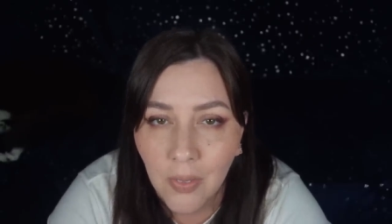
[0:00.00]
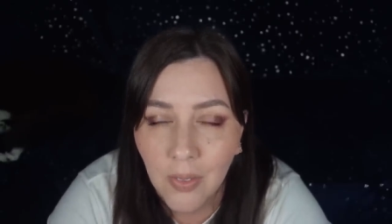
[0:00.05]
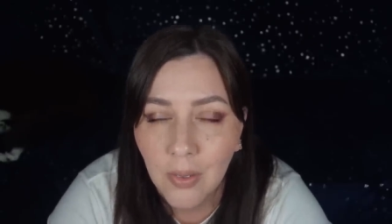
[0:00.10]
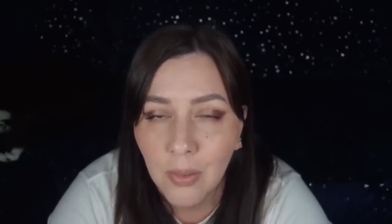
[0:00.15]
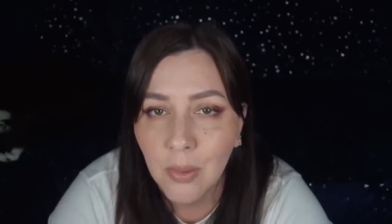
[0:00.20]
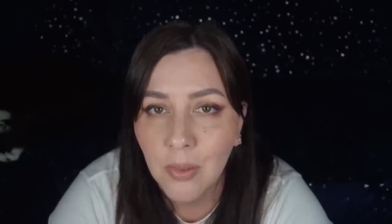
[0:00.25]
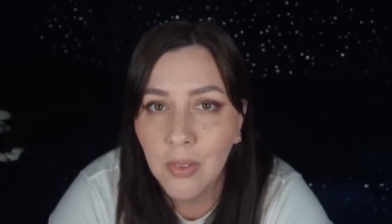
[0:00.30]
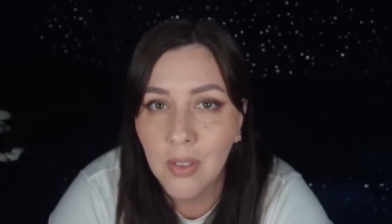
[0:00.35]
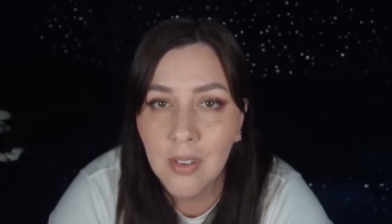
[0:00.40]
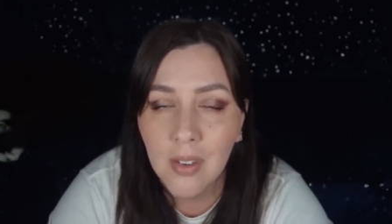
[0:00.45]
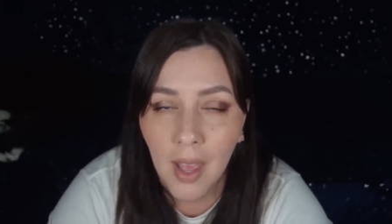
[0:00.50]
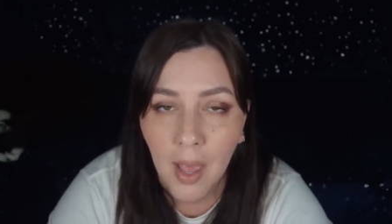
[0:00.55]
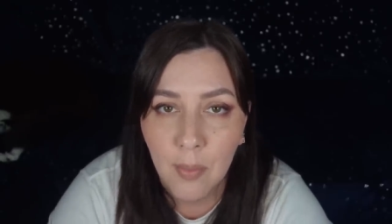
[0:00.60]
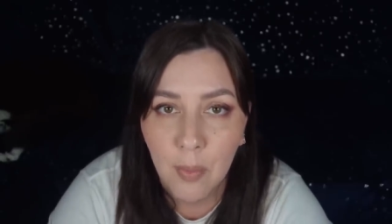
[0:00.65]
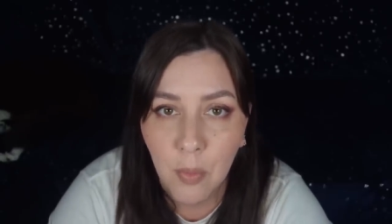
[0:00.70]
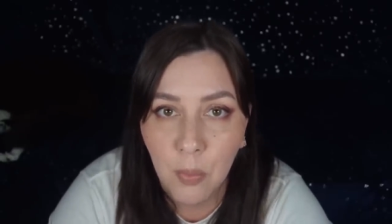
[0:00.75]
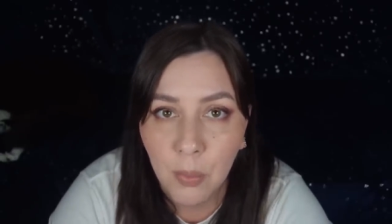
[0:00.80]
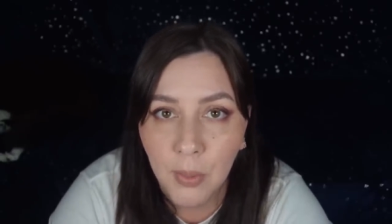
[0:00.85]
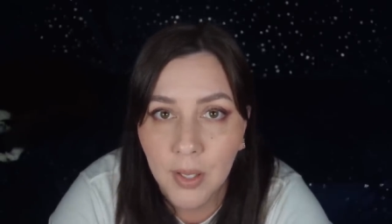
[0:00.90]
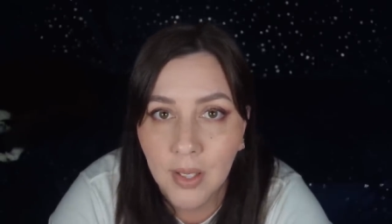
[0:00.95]
This was the
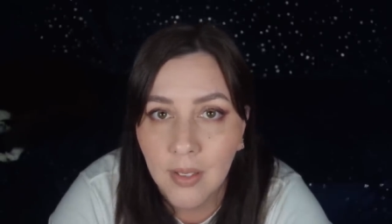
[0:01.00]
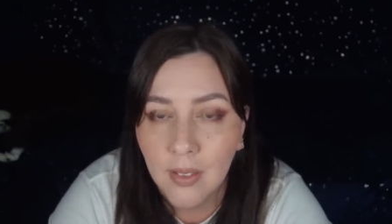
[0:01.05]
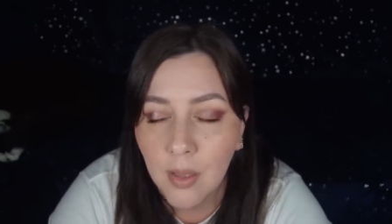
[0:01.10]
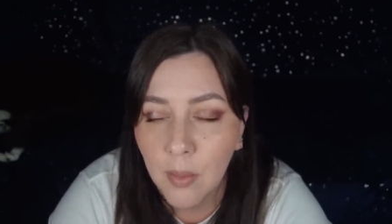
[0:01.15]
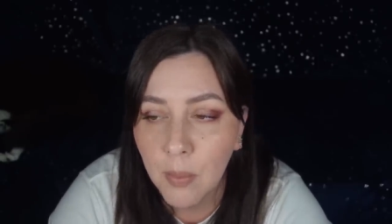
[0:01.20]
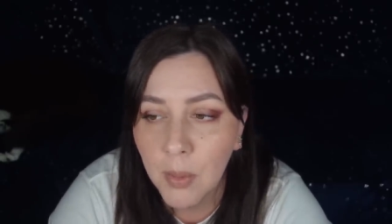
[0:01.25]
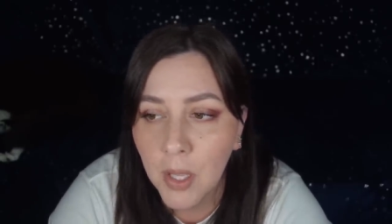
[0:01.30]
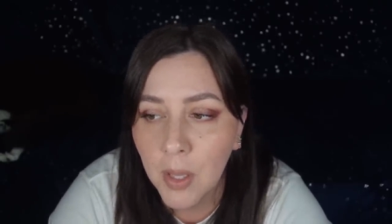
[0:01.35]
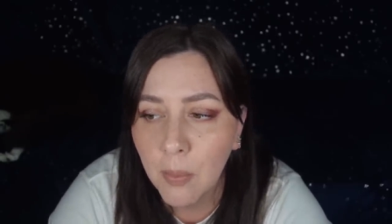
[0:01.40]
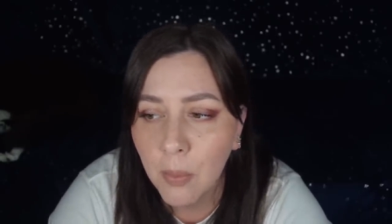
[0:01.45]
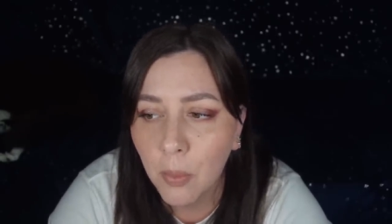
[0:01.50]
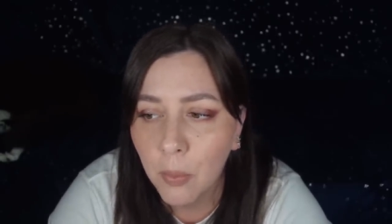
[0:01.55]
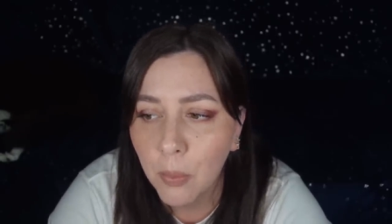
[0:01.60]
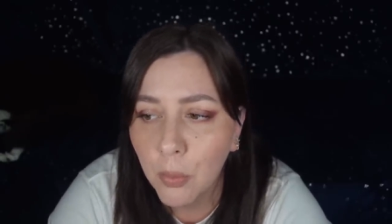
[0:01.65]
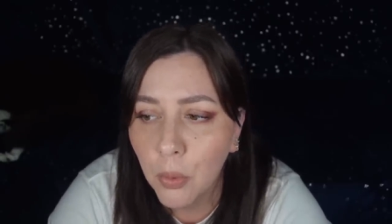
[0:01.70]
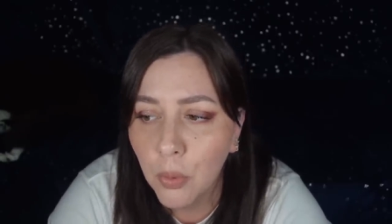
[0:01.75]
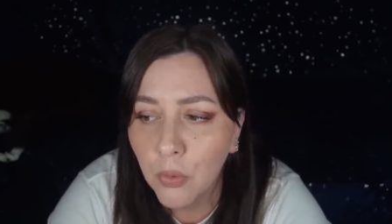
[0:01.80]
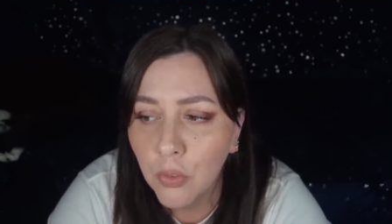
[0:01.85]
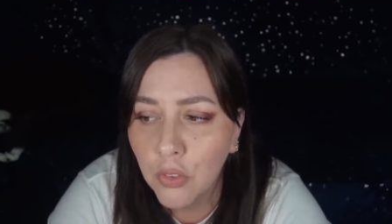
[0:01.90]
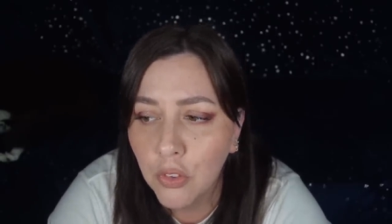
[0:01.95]
type of place that people
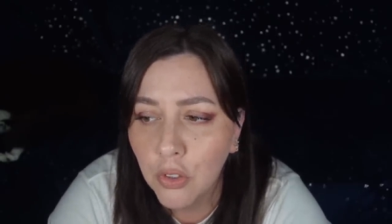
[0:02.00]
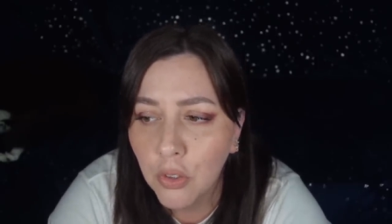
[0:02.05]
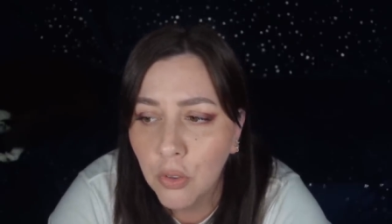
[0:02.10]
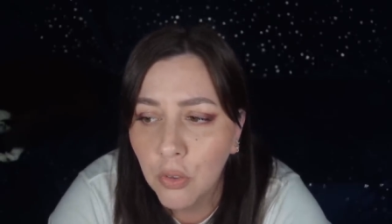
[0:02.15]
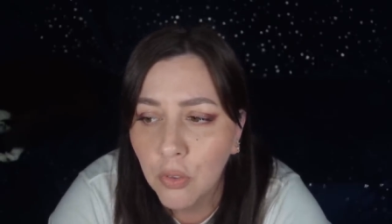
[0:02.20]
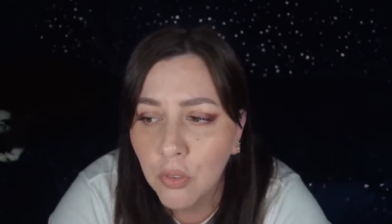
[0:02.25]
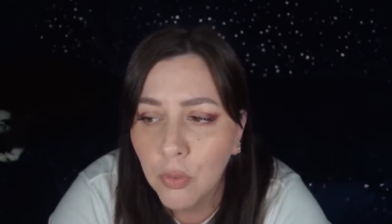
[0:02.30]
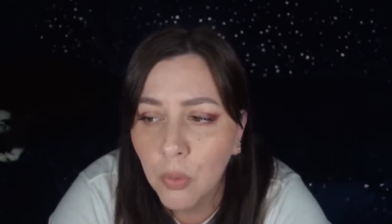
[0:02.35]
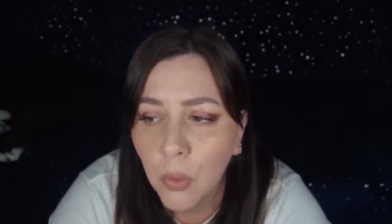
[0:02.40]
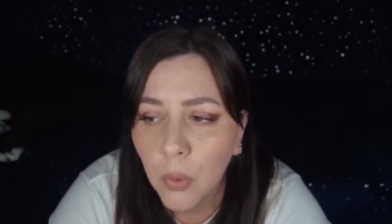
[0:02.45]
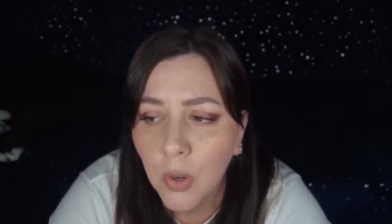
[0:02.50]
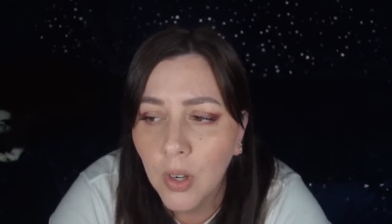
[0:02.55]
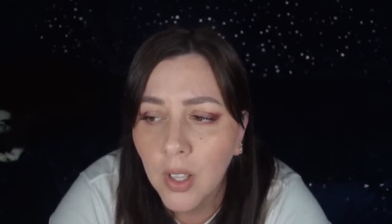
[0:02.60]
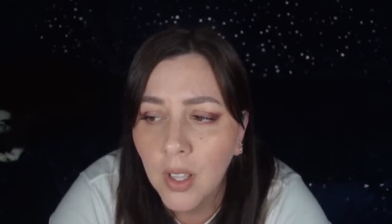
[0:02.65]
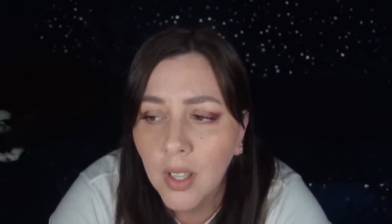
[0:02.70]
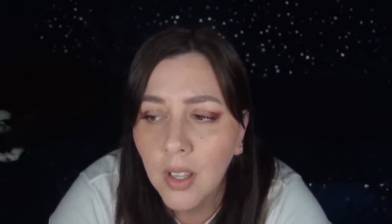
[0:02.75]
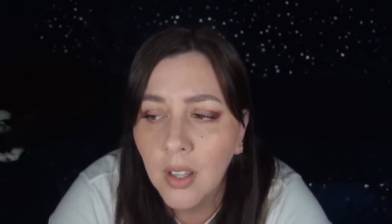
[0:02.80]
moved to for